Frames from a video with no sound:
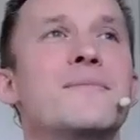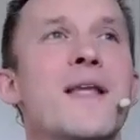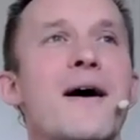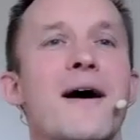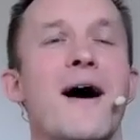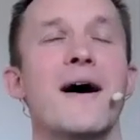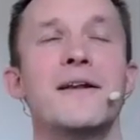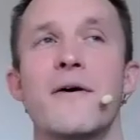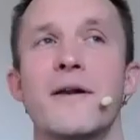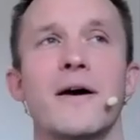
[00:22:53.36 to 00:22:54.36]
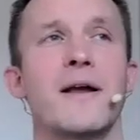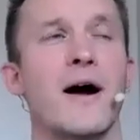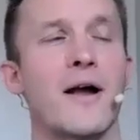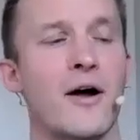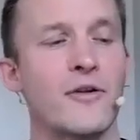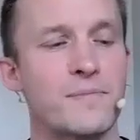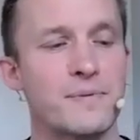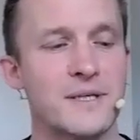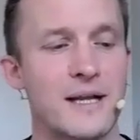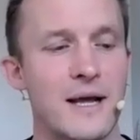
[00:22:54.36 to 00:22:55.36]
no, no, and I
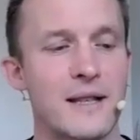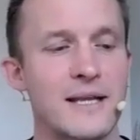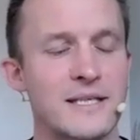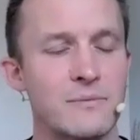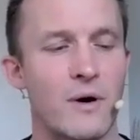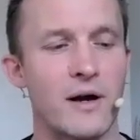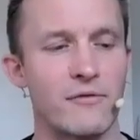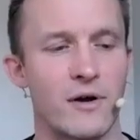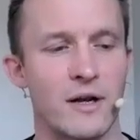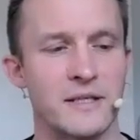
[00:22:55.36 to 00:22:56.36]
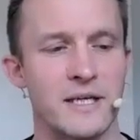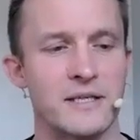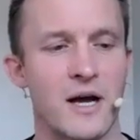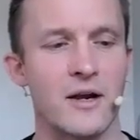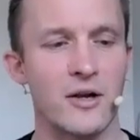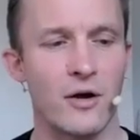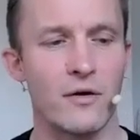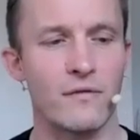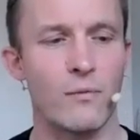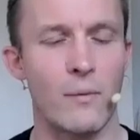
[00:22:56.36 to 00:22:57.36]
100%, and this is what I realize is a lot
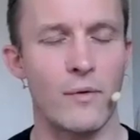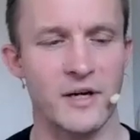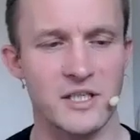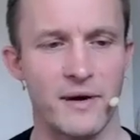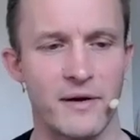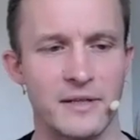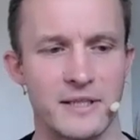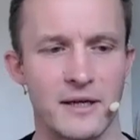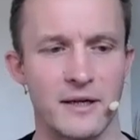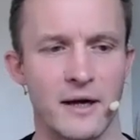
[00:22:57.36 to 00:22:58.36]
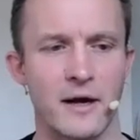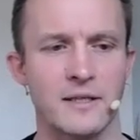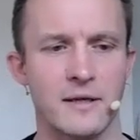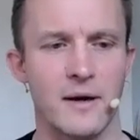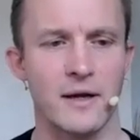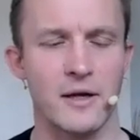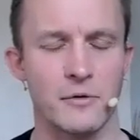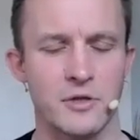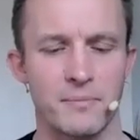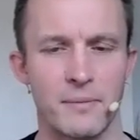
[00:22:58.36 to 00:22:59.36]
of what we're experiencing. Like I
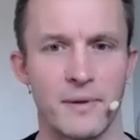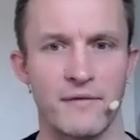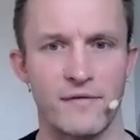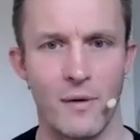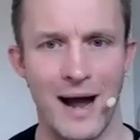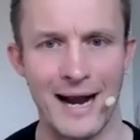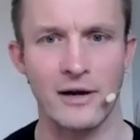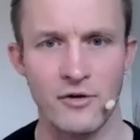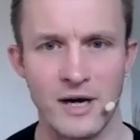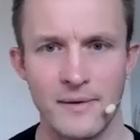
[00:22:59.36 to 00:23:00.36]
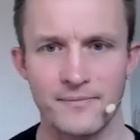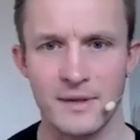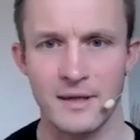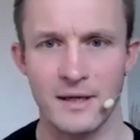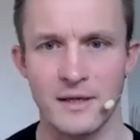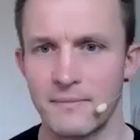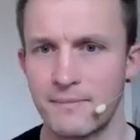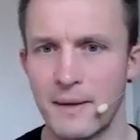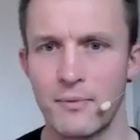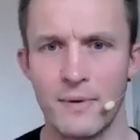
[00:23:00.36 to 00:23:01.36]
coach a lot of people that feel angry. There's
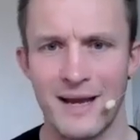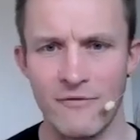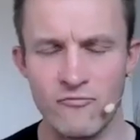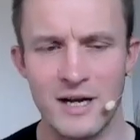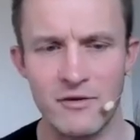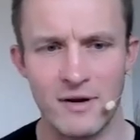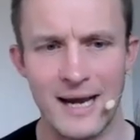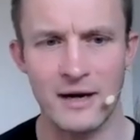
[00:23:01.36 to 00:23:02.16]
people will get really, really